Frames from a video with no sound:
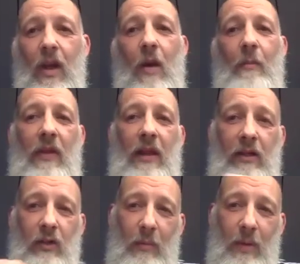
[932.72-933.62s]
But then I
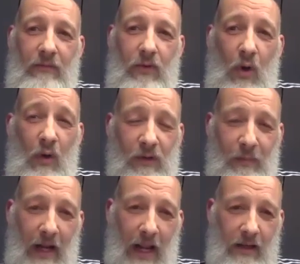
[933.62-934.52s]
do a bit of not
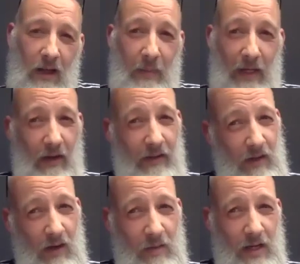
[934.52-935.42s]
play, a bit like
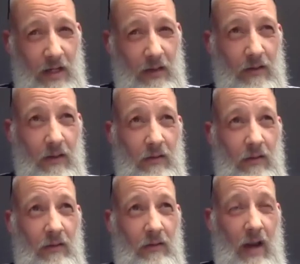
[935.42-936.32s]
coming
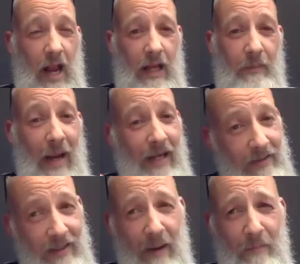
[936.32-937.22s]
to a base
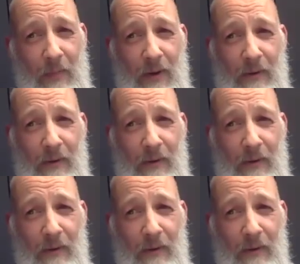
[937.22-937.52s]
camp.